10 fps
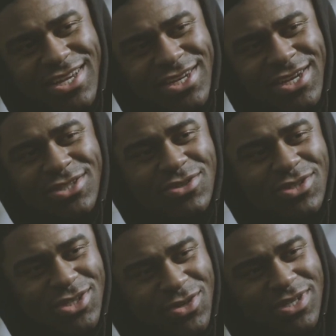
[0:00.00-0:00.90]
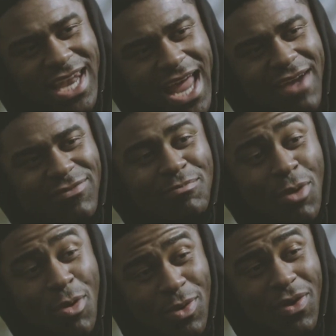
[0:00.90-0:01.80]
Did you just use a line from
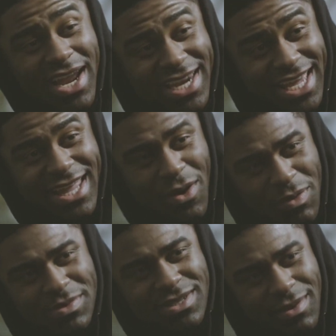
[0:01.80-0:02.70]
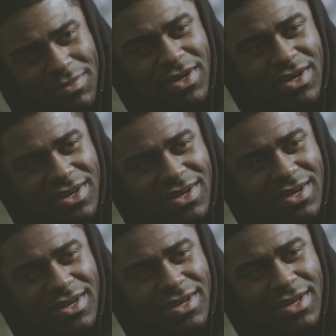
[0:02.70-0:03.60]
Boomerang to get that woman's number? Yeah, and
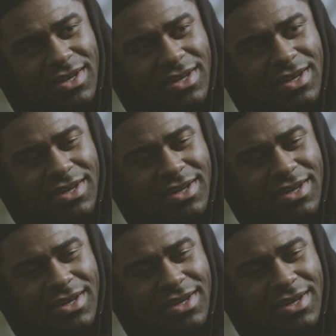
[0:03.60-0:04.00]
it worked, didn't it?